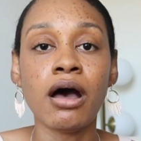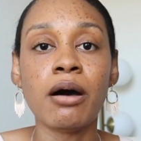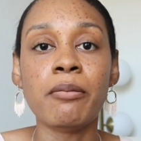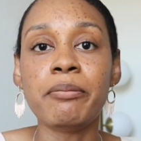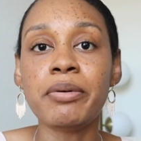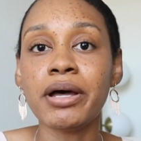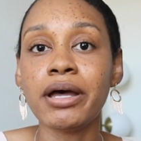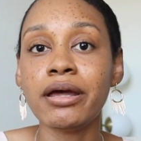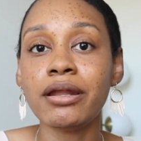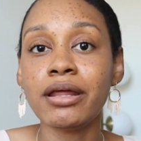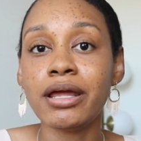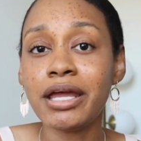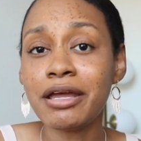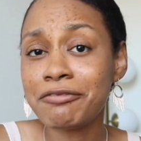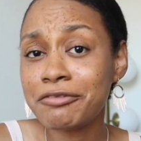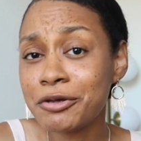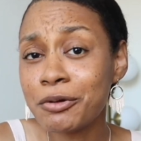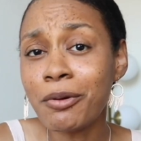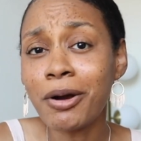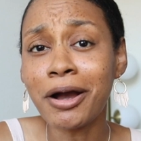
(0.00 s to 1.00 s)
But if
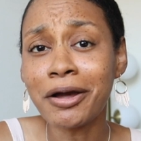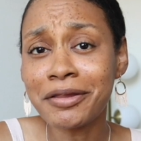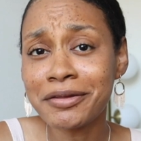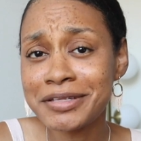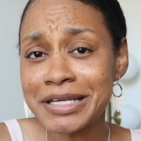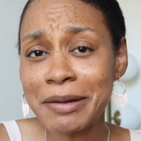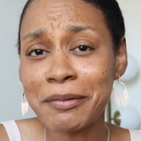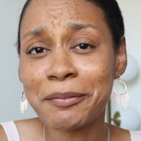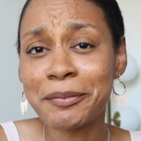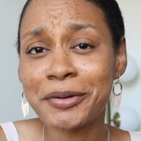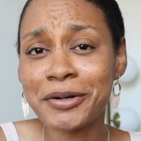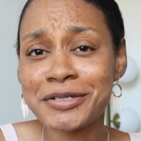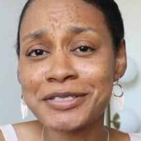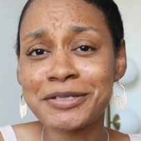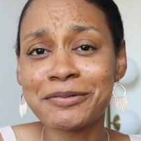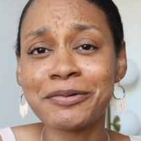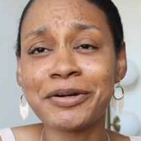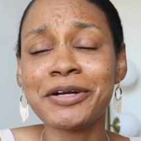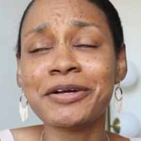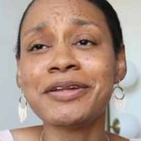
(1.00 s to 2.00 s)
you are the type of
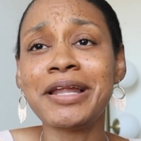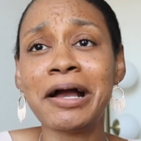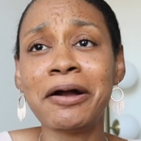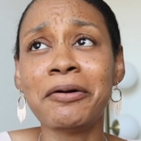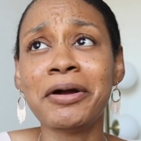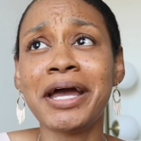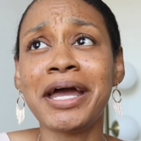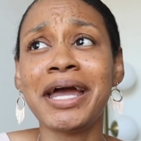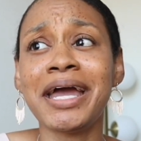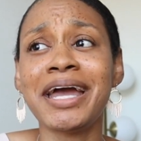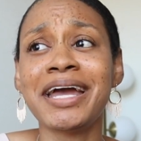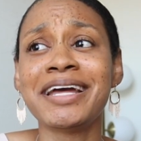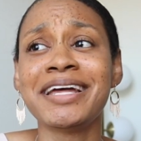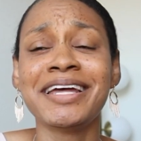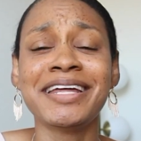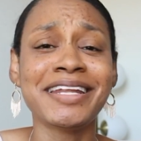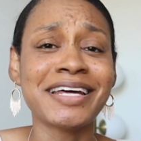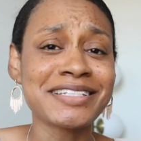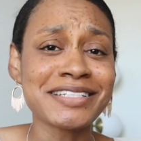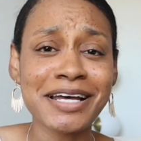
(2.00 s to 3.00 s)
person where you're like, okay,
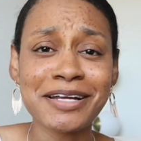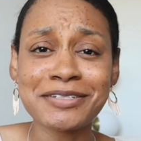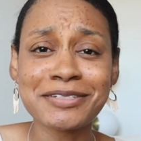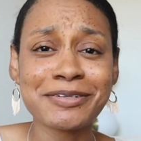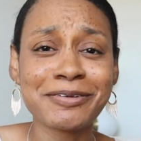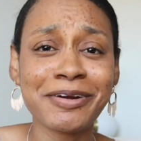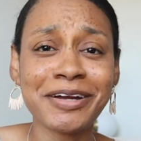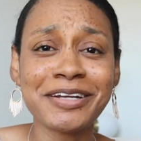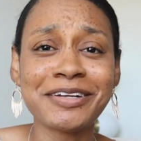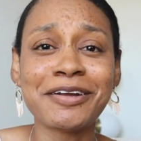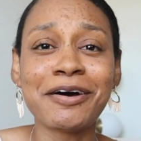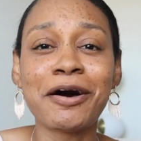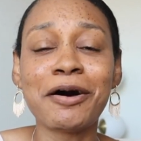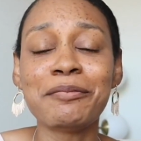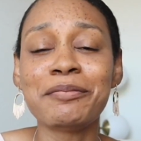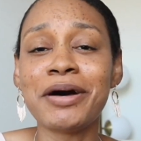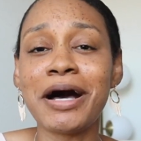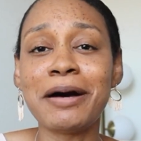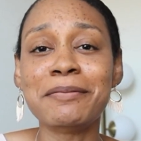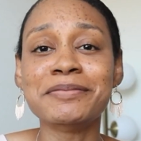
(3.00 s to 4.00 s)
that sounds great and all,
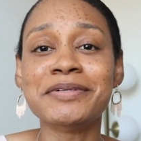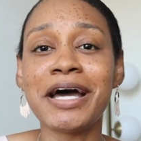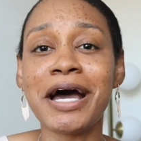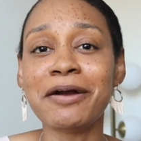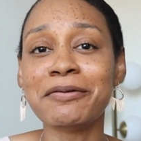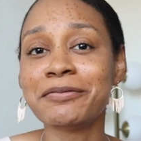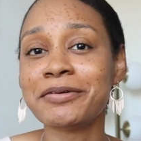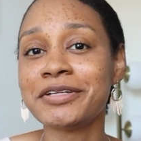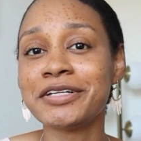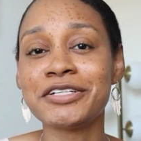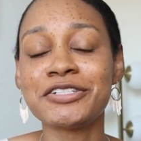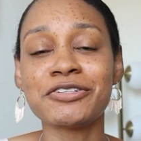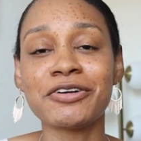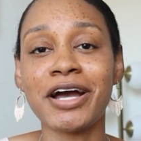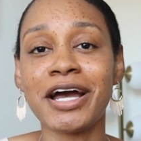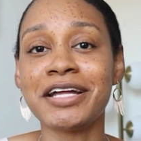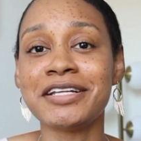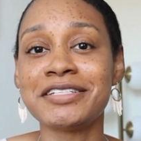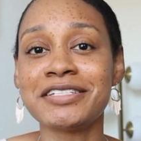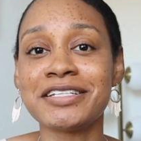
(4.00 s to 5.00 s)
but I'm not really
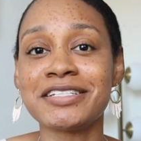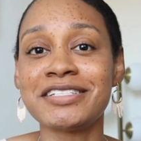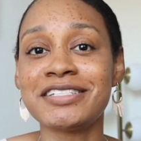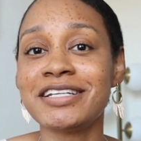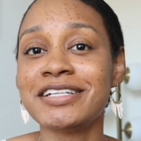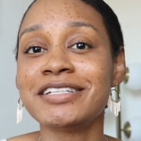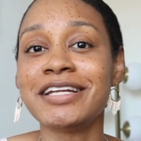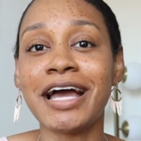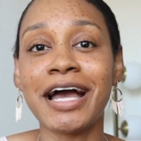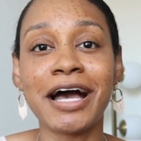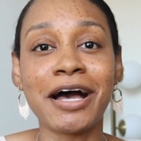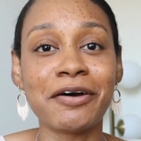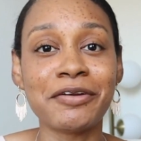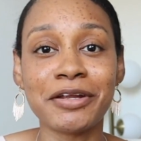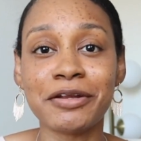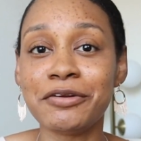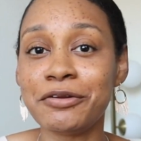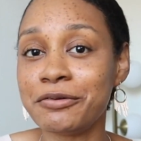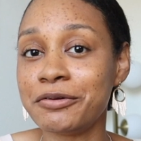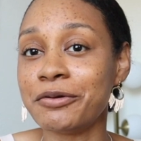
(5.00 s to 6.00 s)
trying to sit down
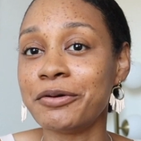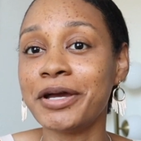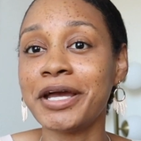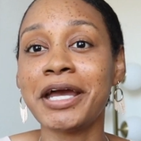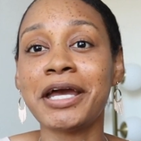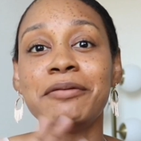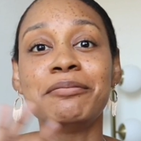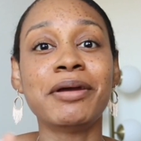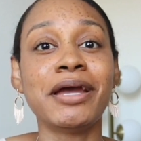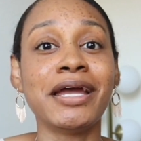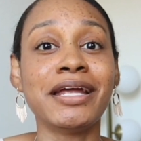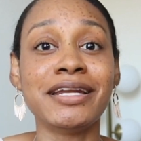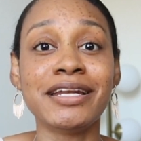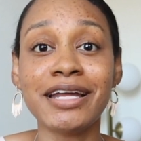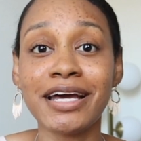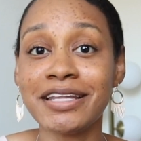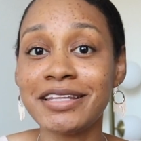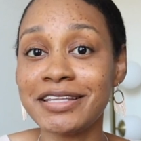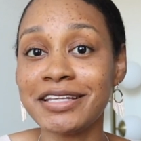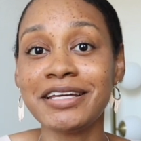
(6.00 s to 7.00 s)
and do no handmade
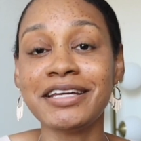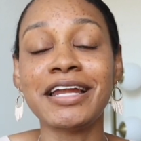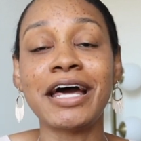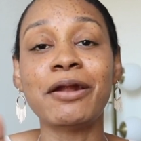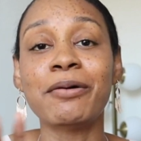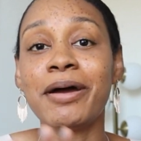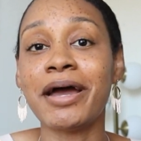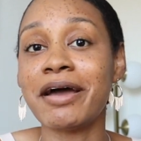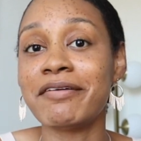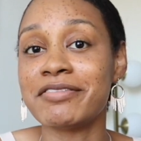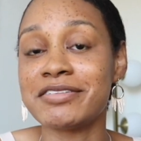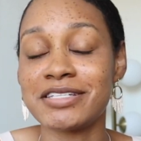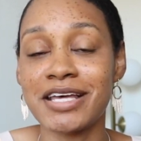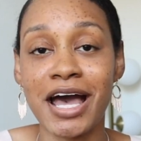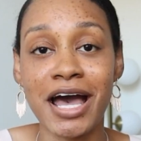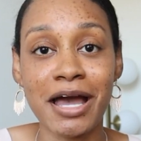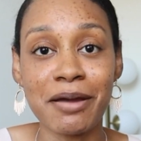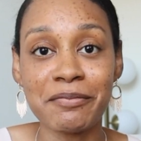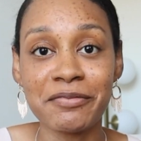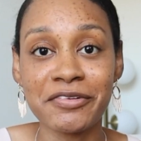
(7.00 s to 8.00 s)
nothing, I don't have the
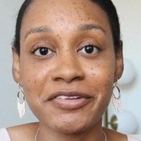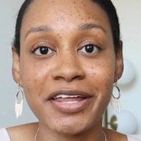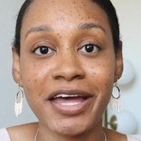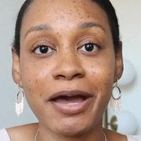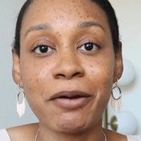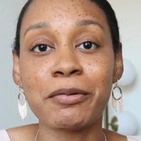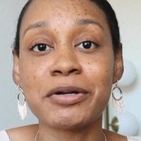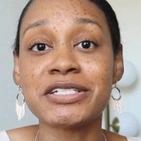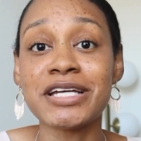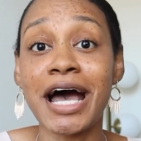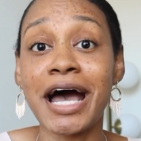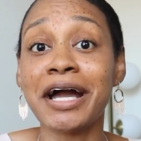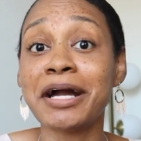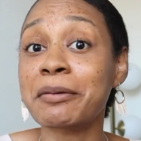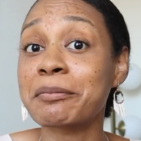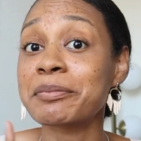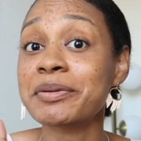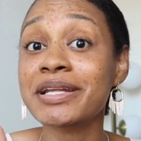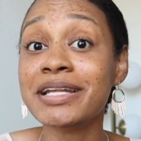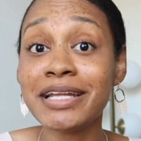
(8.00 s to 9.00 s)
time for that, which I
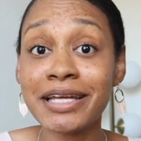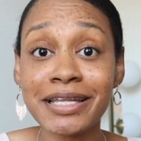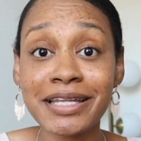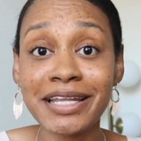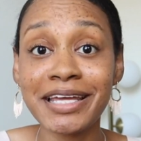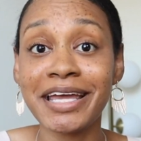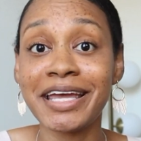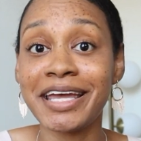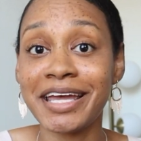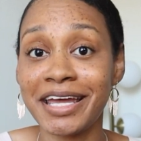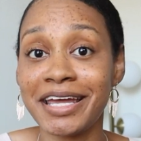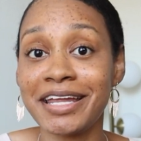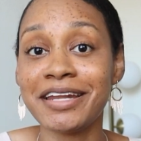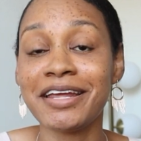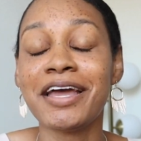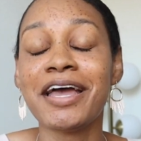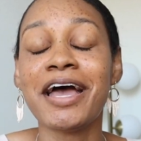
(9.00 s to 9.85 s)
completely get